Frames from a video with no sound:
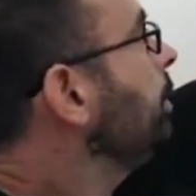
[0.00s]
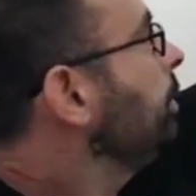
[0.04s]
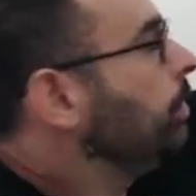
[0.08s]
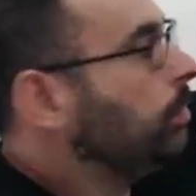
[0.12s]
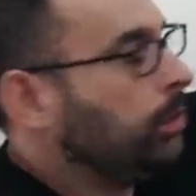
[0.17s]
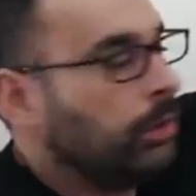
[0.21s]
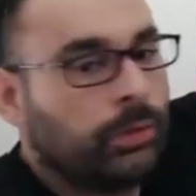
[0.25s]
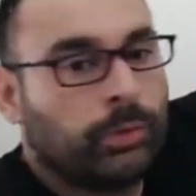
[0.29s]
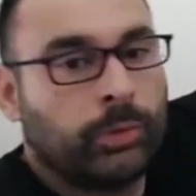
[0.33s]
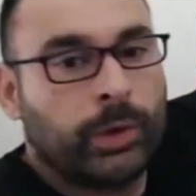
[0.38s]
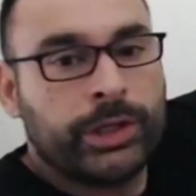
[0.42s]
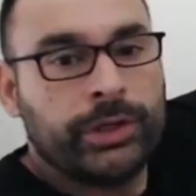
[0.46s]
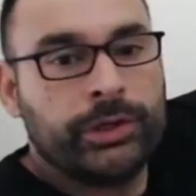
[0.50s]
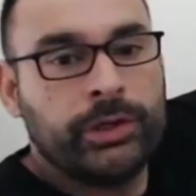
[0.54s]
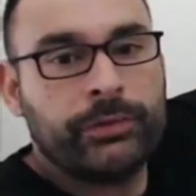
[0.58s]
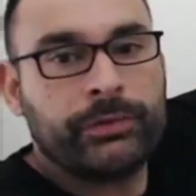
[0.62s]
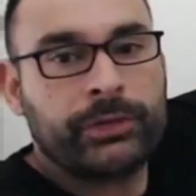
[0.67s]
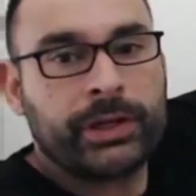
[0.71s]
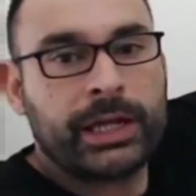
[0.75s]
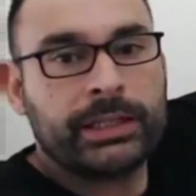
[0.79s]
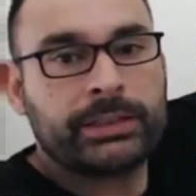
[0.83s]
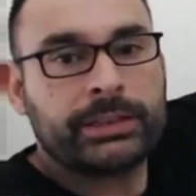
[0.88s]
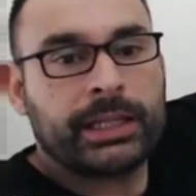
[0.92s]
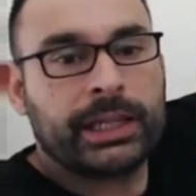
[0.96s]
when you've
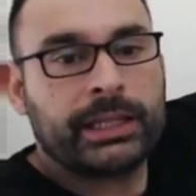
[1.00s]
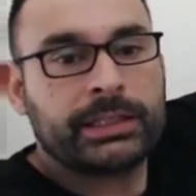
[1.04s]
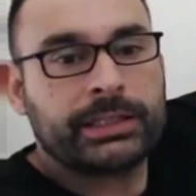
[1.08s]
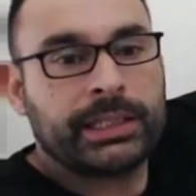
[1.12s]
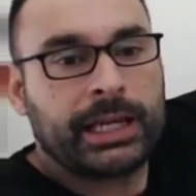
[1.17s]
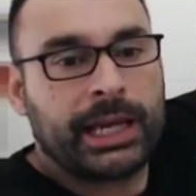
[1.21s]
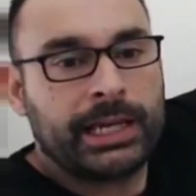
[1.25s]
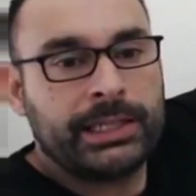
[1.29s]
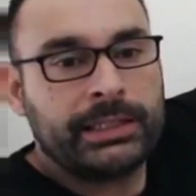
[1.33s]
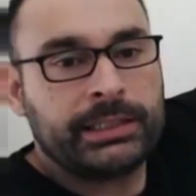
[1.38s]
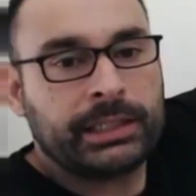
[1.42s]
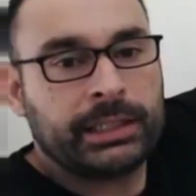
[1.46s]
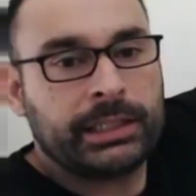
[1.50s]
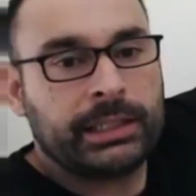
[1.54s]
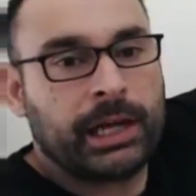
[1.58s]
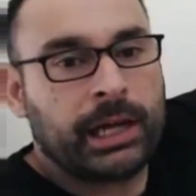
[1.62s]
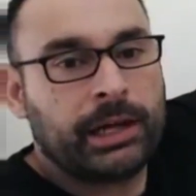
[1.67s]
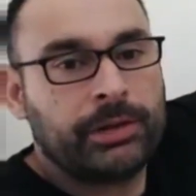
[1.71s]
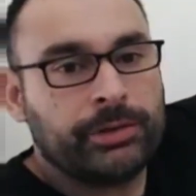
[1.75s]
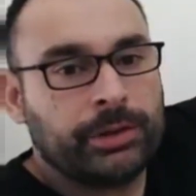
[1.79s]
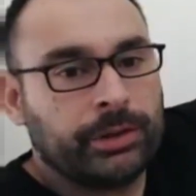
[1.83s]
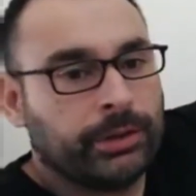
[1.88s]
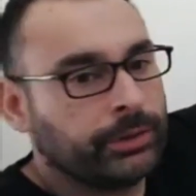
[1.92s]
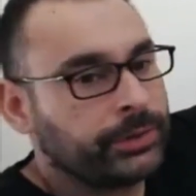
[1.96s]
cut down to
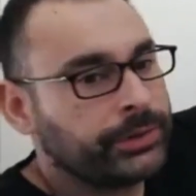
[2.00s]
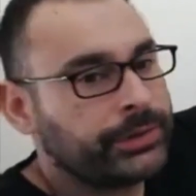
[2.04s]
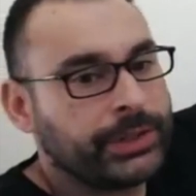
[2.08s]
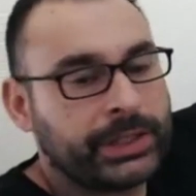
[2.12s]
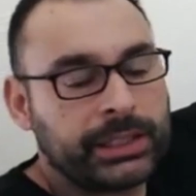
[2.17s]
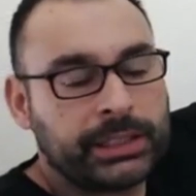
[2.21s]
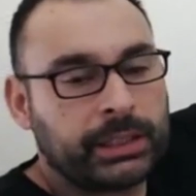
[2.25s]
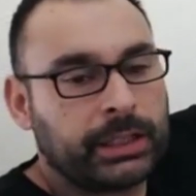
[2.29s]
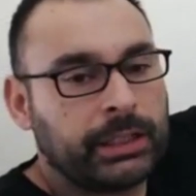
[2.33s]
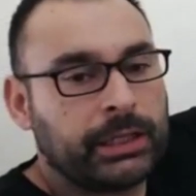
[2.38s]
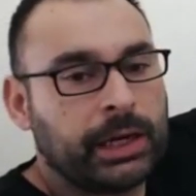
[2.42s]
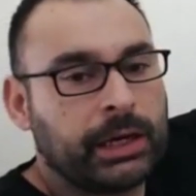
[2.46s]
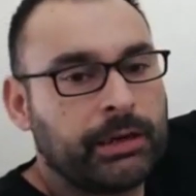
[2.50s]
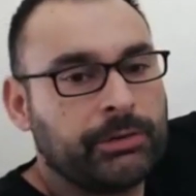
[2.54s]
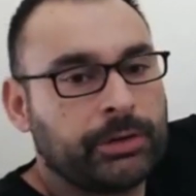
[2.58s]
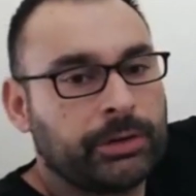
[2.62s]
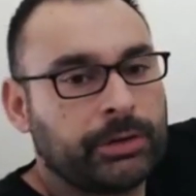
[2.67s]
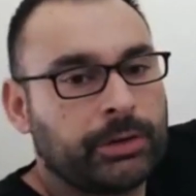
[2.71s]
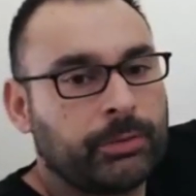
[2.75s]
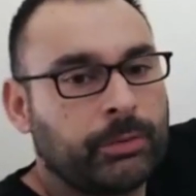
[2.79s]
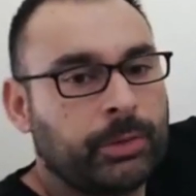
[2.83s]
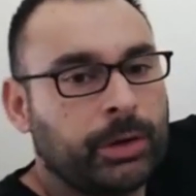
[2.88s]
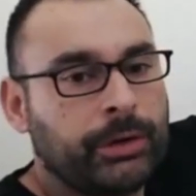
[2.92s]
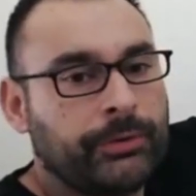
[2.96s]
1,800 or 1,600 or
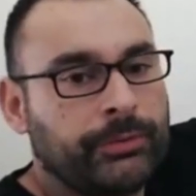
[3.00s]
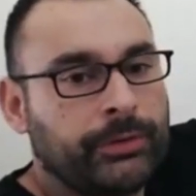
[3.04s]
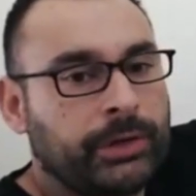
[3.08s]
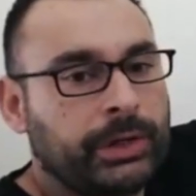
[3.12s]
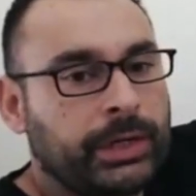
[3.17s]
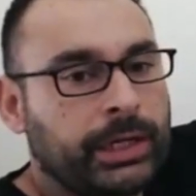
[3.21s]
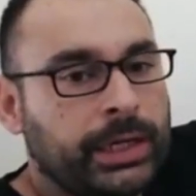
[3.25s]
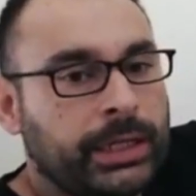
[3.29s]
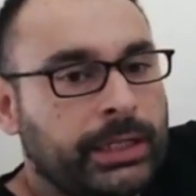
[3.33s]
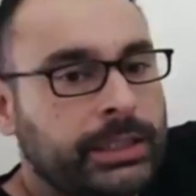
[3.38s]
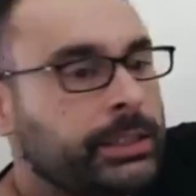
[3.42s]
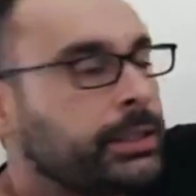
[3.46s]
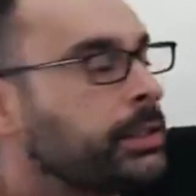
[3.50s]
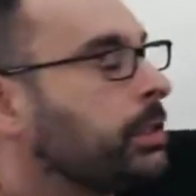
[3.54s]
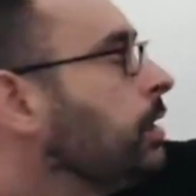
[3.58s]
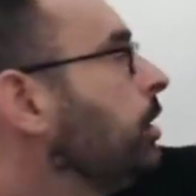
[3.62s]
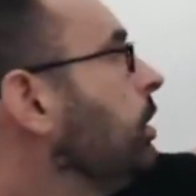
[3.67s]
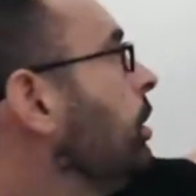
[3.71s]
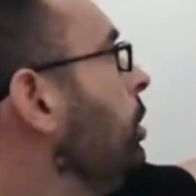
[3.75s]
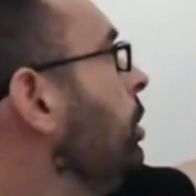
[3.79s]
wherever it is,